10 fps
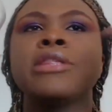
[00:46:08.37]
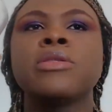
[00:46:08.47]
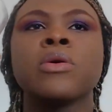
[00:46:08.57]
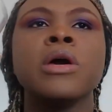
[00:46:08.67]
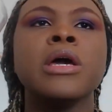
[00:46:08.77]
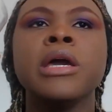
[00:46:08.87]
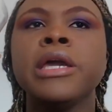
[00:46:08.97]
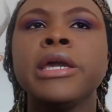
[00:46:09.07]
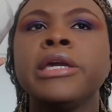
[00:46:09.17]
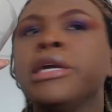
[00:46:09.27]
So
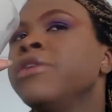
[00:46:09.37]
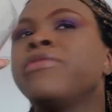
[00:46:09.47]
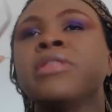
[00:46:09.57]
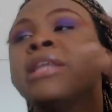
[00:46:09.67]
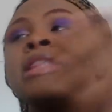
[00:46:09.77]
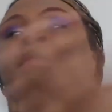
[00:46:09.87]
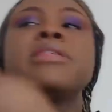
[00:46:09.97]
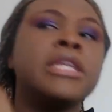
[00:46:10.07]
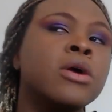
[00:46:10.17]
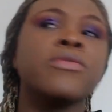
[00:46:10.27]
unless I'm
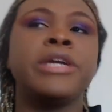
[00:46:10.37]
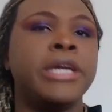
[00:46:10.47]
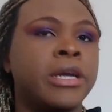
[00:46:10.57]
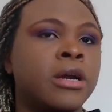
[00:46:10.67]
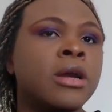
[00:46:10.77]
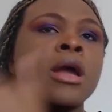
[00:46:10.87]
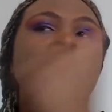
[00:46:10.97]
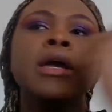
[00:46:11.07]
sitting over here,